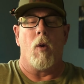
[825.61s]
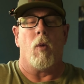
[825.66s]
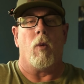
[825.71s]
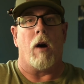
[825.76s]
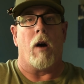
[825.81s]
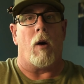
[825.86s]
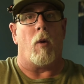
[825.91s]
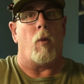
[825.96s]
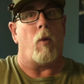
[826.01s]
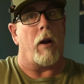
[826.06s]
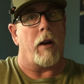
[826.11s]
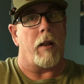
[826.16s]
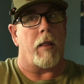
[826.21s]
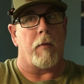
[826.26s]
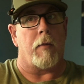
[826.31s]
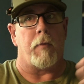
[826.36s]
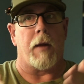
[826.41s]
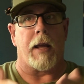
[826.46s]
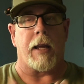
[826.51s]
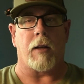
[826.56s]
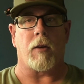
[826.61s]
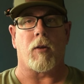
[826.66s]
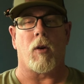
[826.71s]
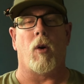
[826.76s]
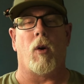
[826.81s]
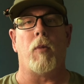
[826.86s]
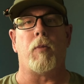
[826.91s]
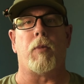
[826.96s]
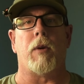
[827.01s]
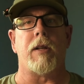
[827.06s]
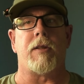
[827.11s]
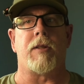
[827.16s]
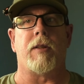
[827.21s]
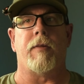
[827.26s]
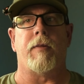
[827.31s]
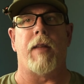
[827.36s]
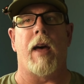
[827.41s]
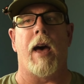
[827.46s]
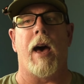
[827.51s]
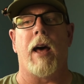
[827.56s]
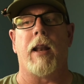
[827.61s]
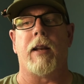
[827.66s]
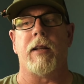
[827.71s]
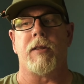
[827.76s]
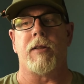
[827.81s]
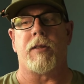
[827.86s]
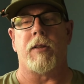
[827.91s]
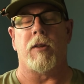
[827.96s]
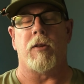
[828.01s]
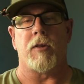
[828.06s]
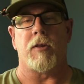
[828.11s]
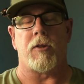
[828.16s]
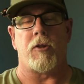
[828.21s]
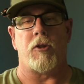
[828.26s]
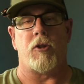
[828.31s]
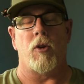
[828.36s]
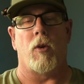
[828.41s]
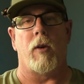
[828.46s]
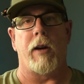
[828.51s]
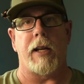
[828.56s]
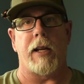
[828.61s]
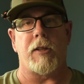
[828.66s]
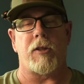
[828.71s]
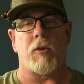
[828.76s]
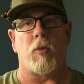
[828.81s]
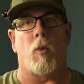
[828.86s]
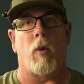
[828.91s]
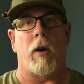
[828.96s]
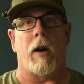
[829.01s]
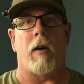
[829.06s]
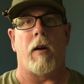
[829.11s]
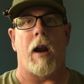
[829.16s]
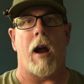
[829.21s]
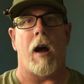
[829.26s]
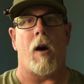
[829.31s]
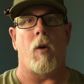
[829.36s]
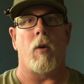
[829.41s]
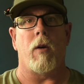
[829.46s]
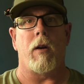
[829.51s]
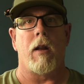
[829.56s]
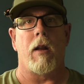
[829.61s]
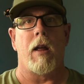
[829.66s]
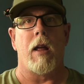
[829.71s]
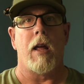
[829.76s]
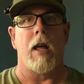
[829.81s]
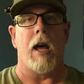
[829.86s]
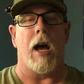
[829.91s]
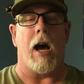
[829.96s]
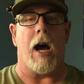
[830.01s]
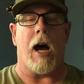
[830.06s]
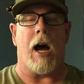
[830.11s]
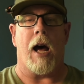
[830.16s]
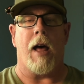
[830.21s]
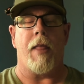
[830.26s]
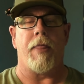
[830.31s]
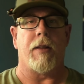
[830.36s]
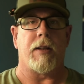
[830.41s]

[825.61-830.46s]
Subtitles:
Well, one of the main culprits of that is those joints wear out on